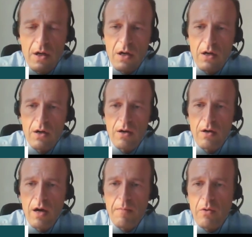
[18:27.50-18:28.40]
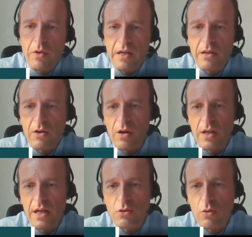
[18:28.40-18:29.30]
American
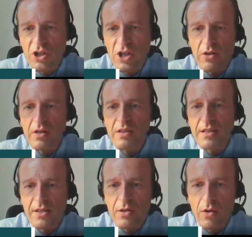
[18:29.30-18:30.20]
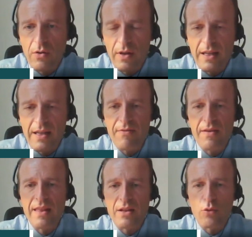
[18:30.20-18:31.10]
colleagues, Russian colleagues, and so on. And I
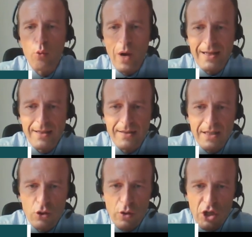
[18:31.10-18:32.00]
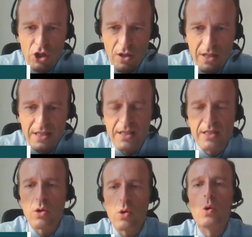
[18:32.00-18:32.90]
think that when the situation is
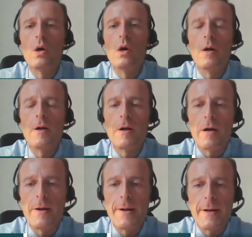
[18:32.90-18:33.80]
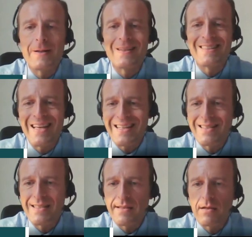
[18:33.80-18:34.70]
so
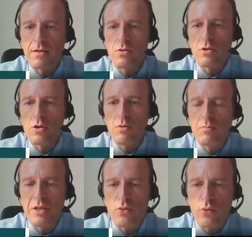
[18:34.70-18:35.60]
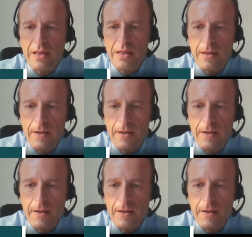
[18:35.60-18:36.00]
tensed, between